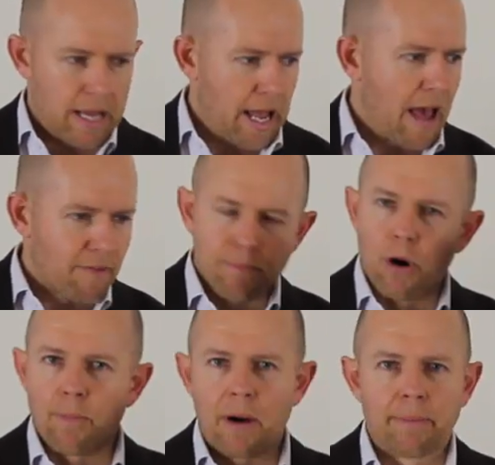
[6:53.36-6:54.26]
have it
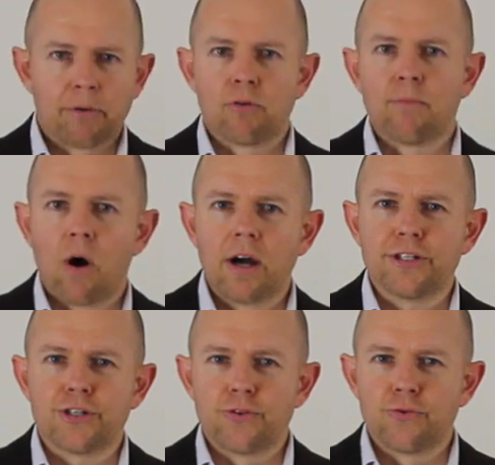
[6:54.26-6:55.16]
pop up and
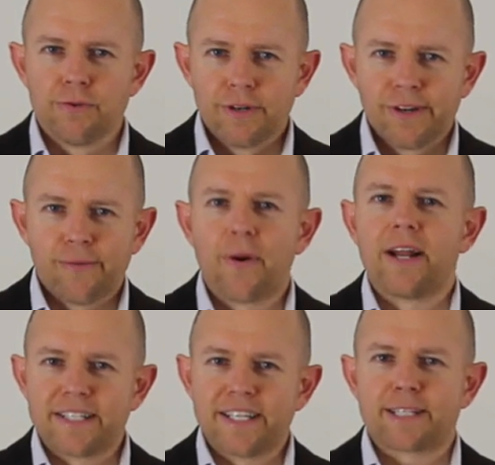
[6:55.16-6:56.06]
remind you
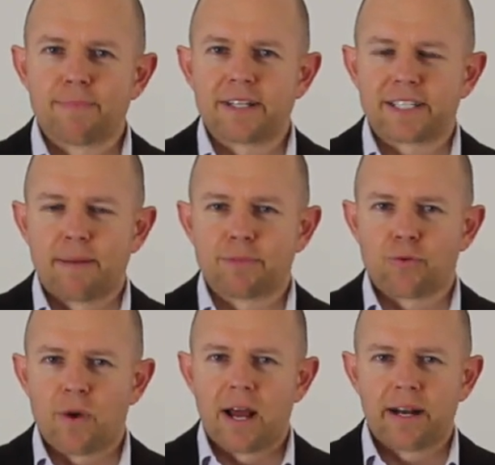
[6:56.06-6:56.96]
when 6 months comes
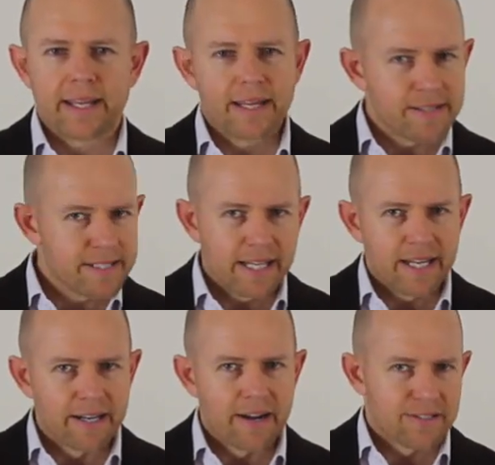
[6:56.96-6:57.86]
around. Again, the
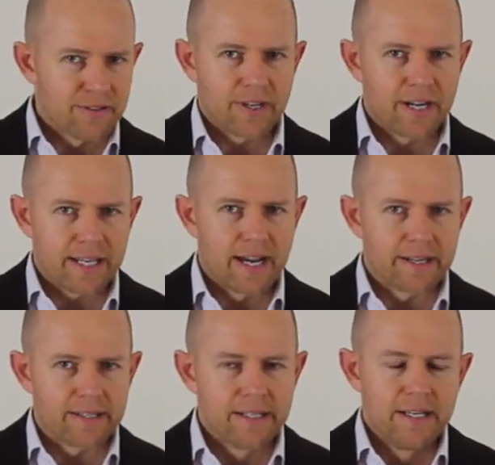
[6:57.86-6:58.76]
sticky note's not going to cut
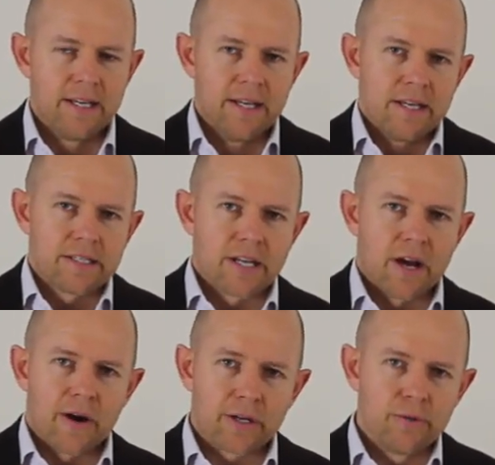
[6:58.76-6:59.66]
it.
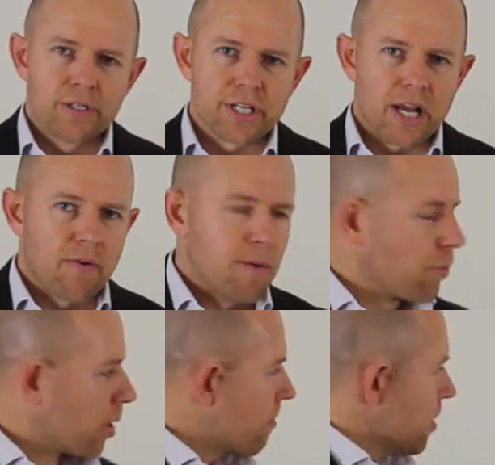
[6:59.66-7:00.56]
So a good CRM
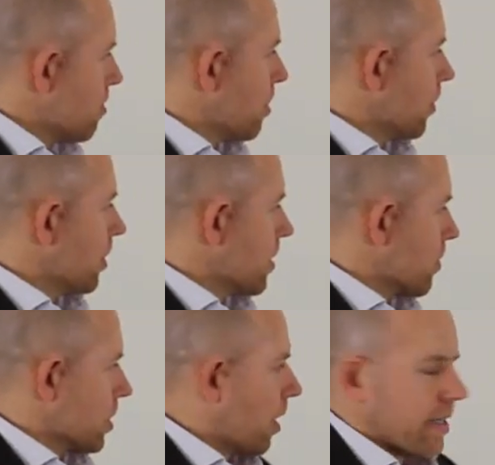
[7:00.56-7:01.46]
will give you the ability to
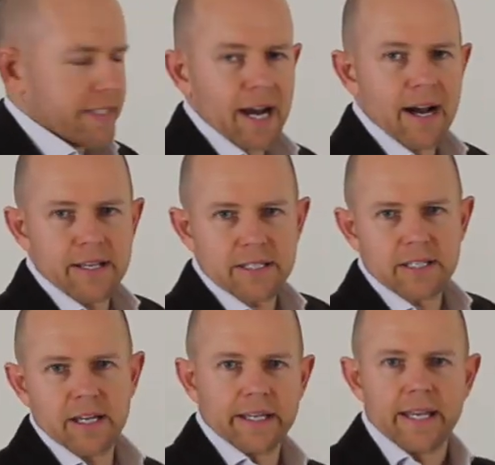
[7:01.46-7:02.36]
assign a
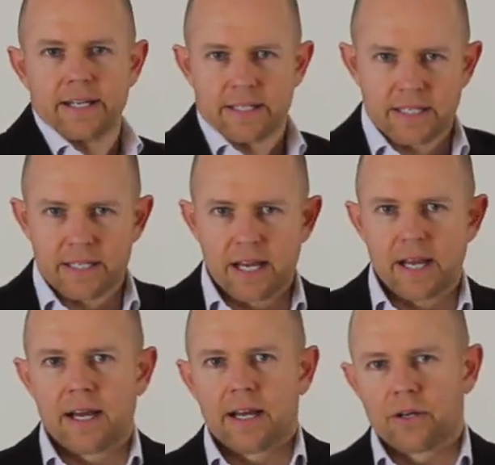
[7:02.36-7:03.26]
task against
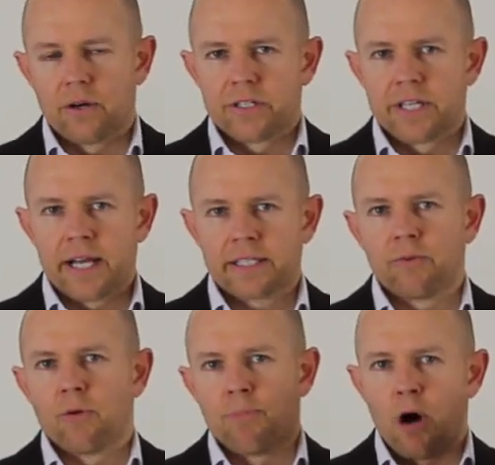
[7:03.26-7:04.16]
a contact
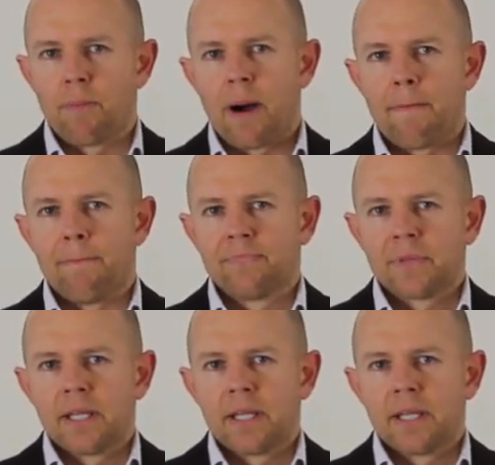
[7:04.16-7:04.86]
that will pop up